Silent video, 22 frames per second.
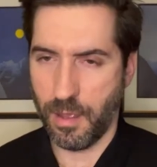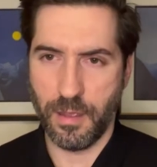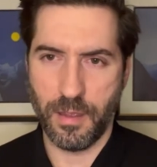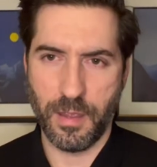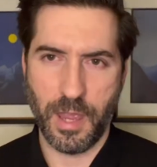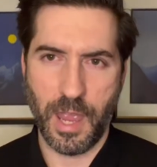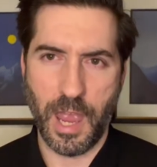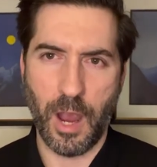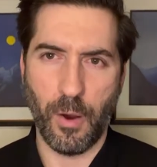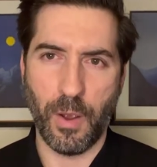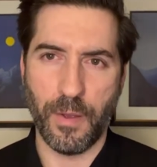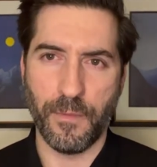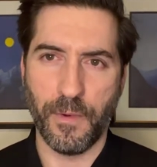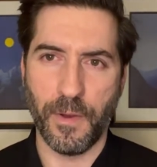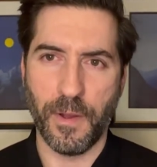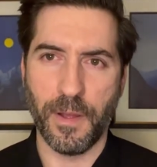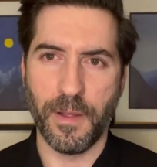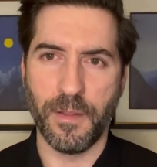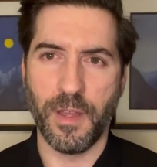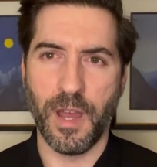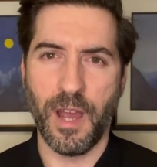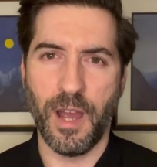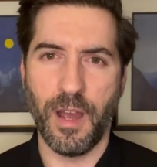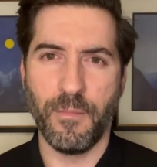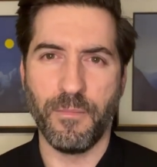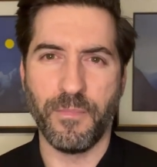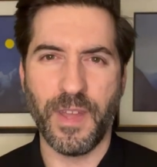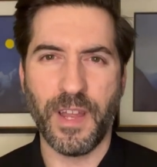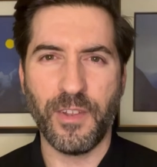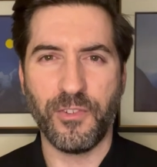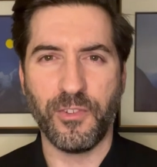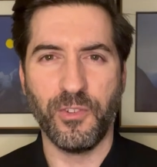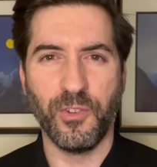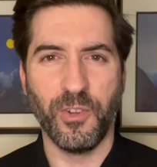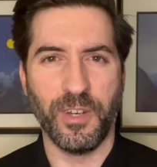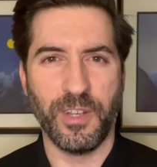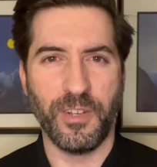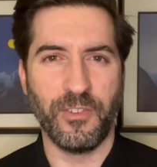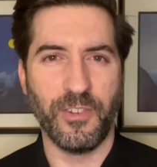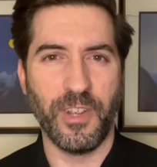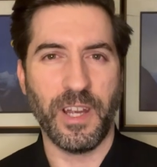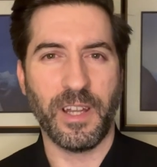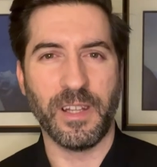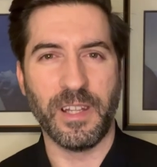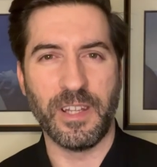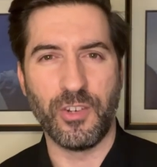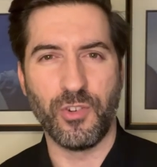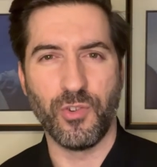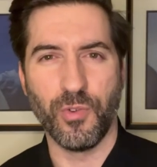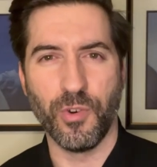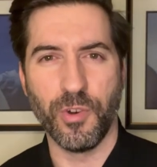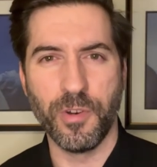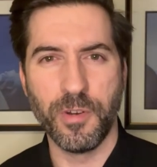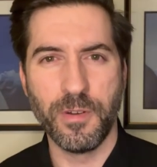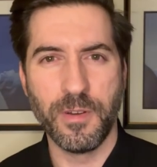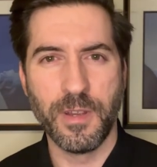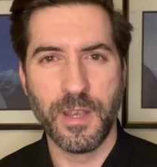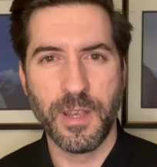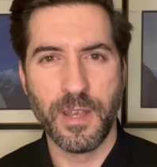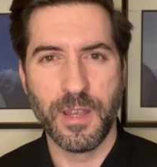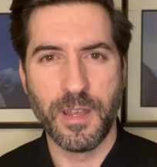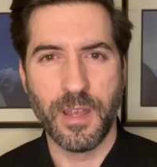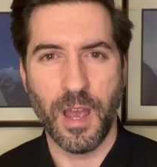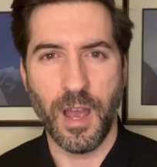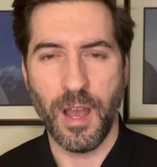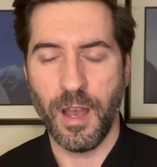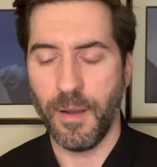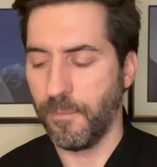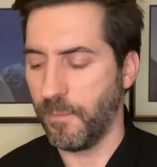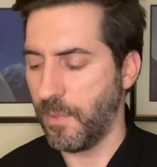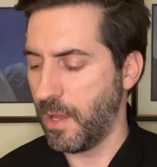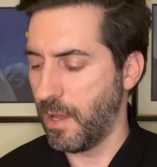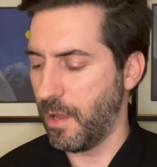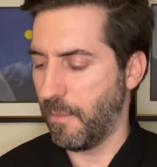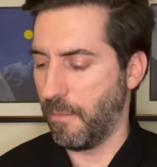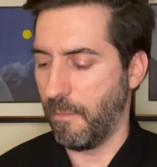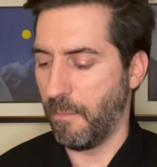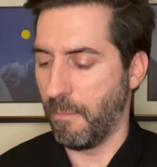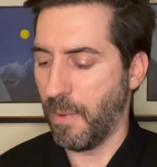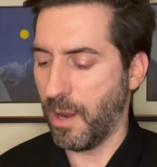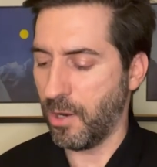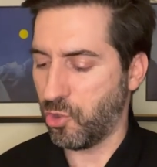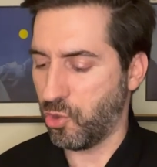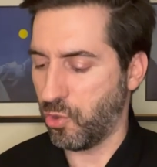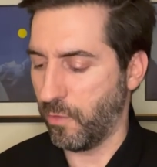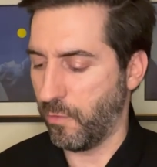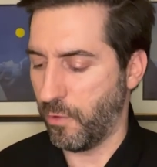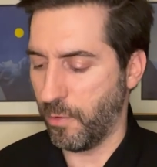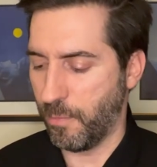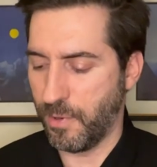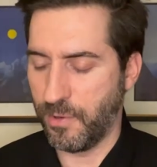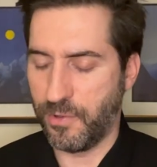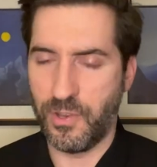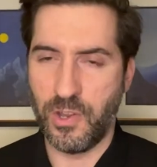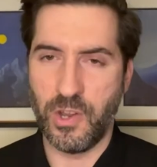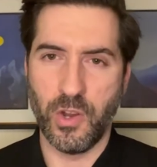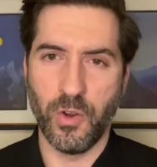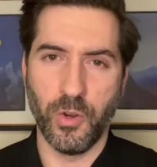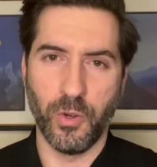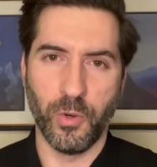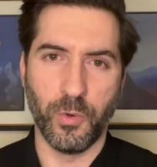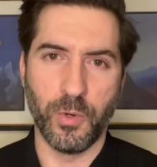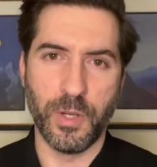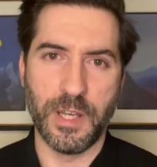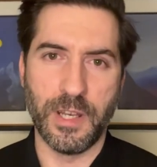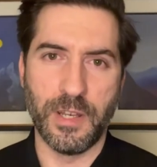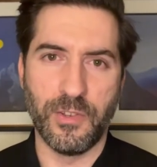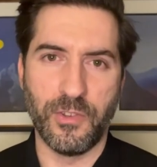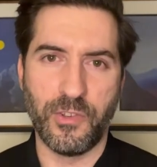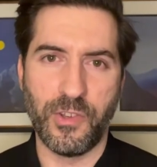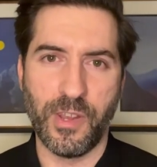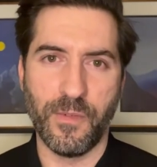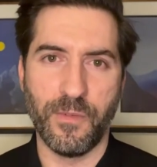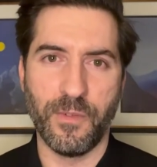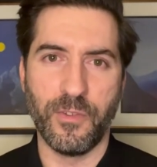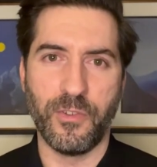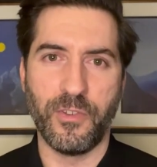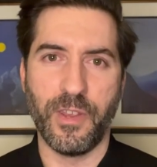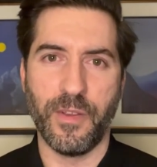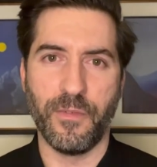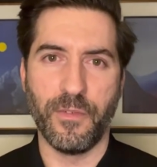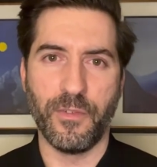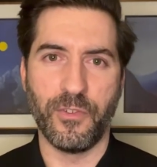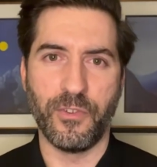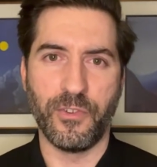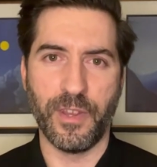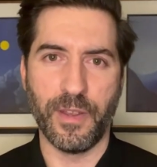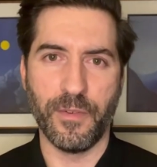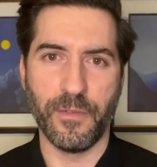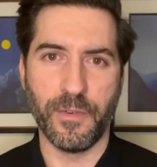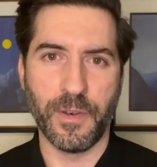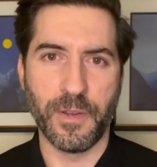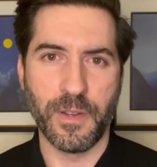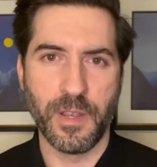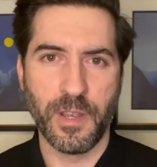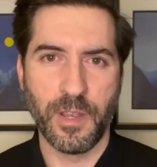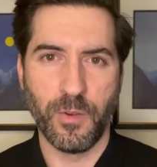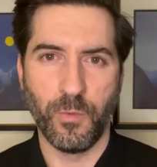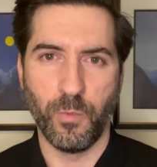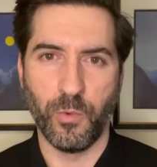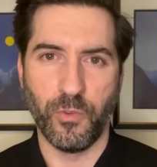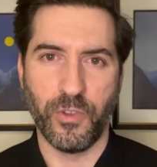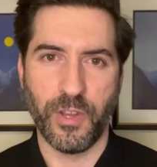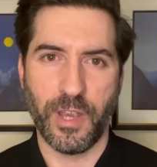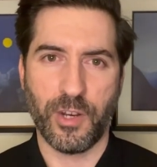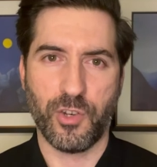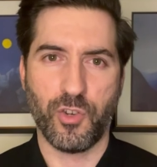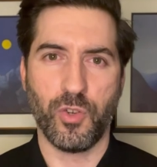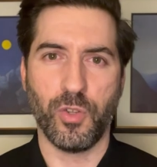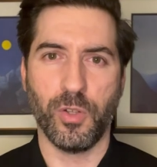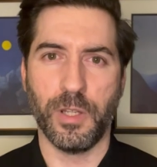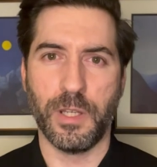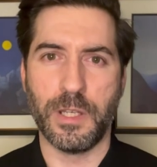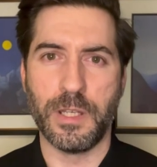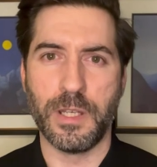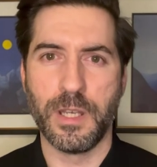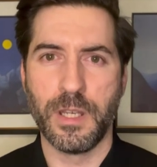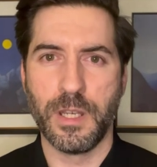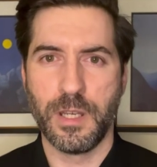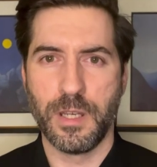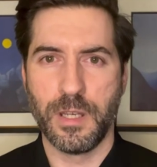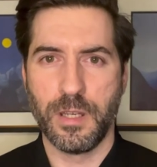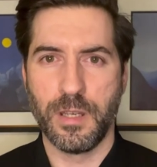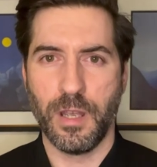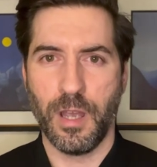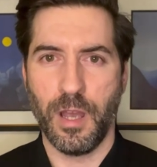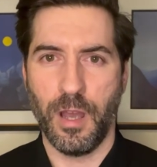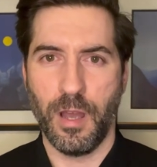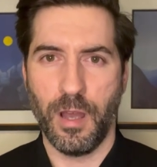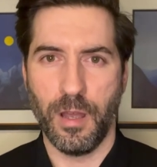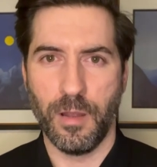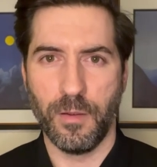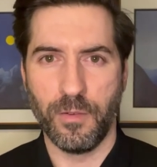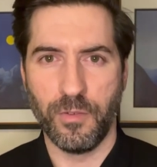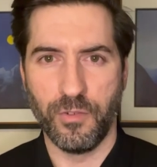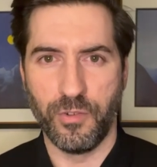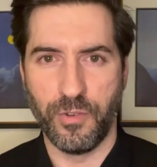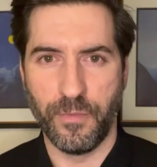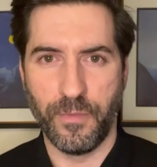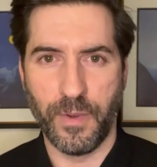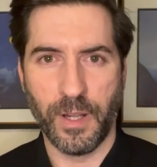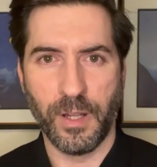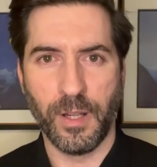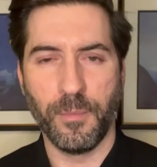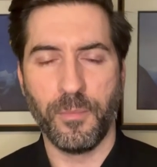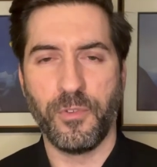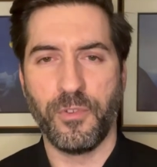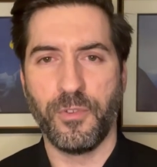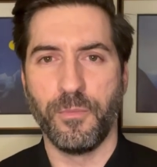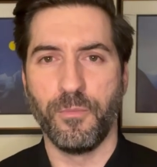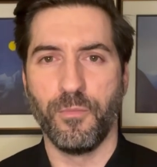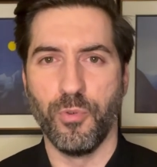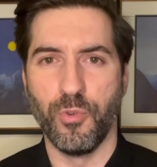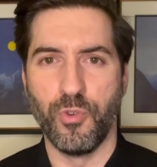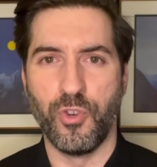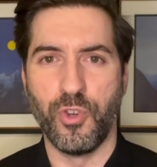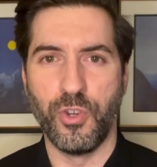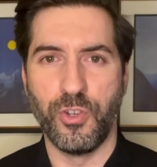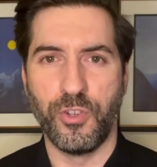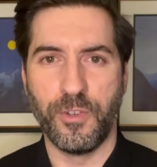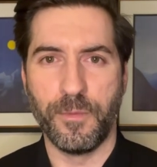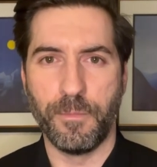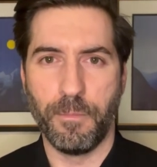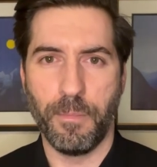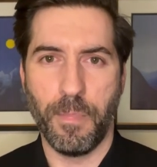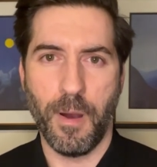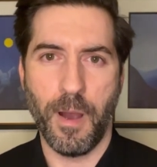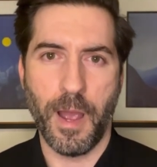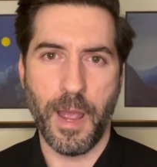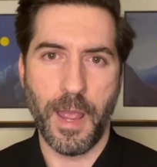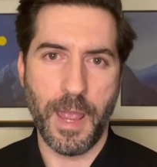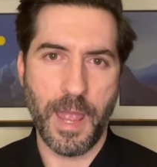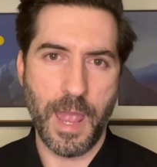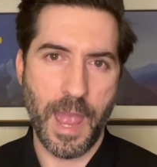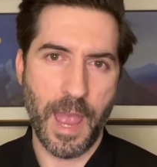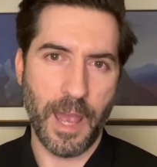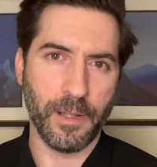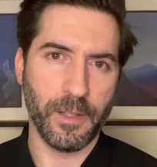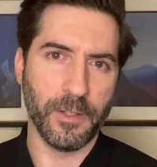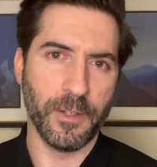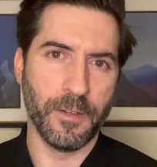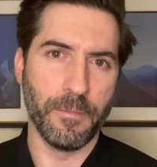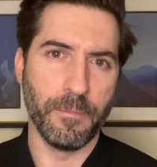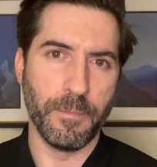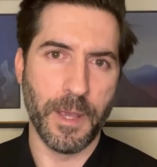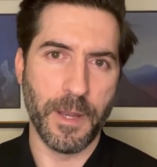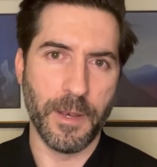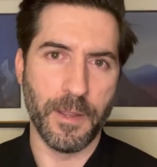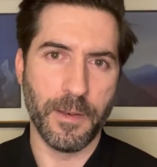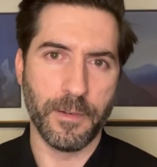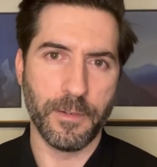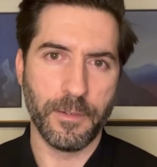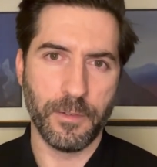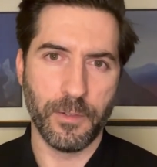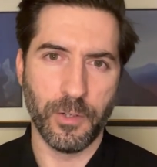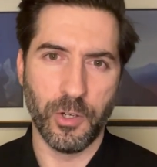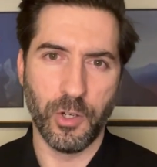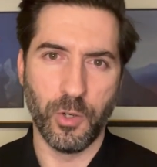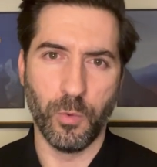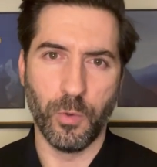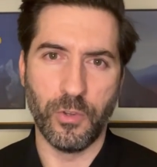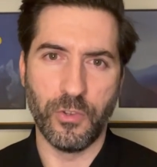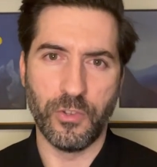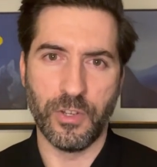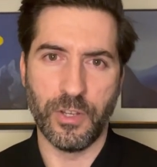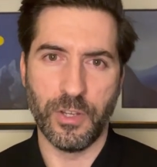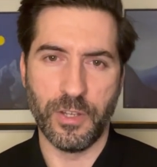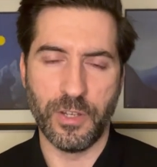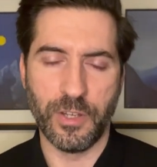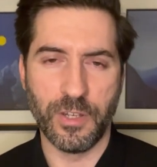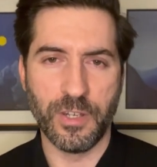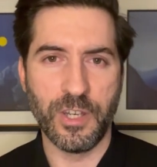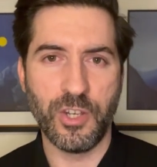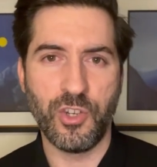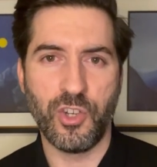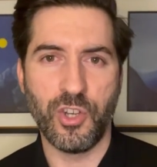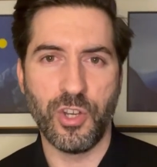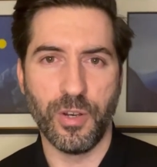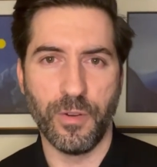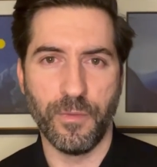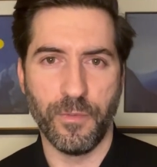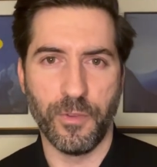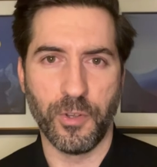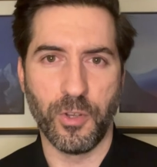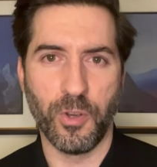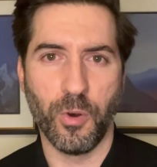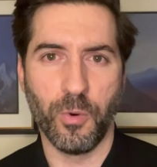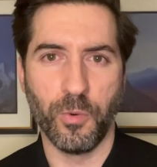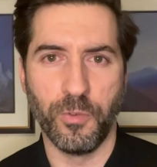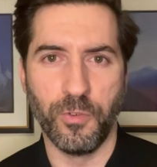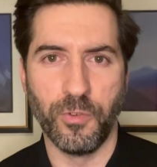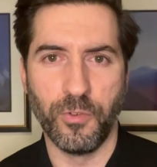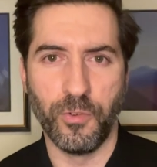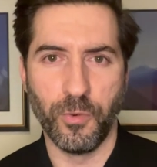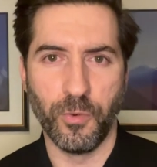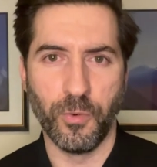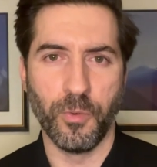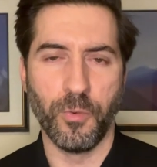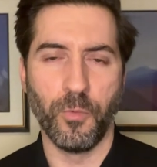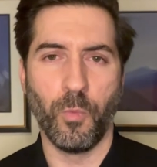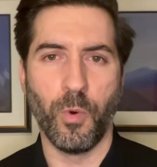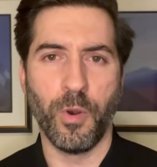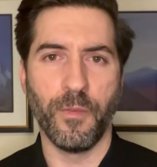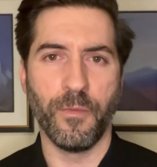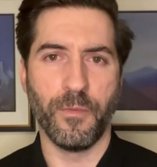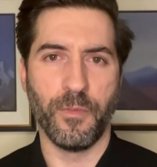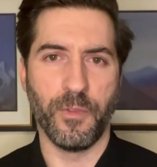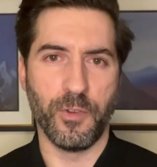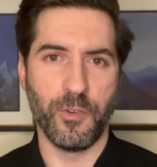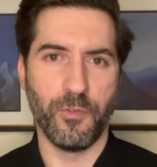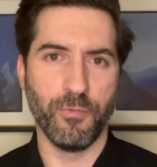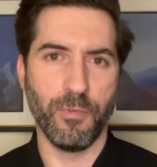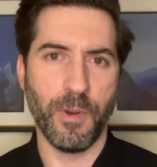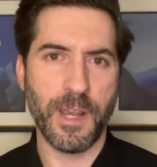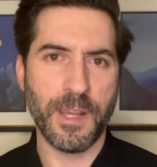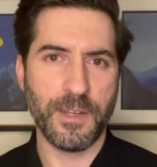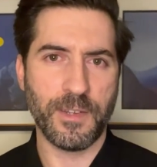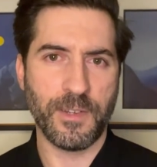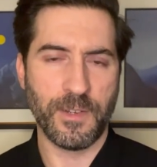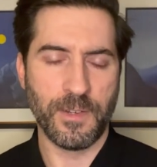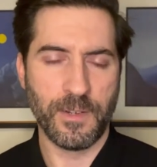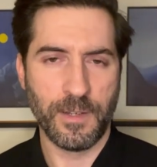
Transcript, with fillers: However, uh, that's not exactly true. Um, much of the material in seven seven seven was actually uh, developed, produced by Alan Bennett, who was an initiate of the Golden Dawn, one of the great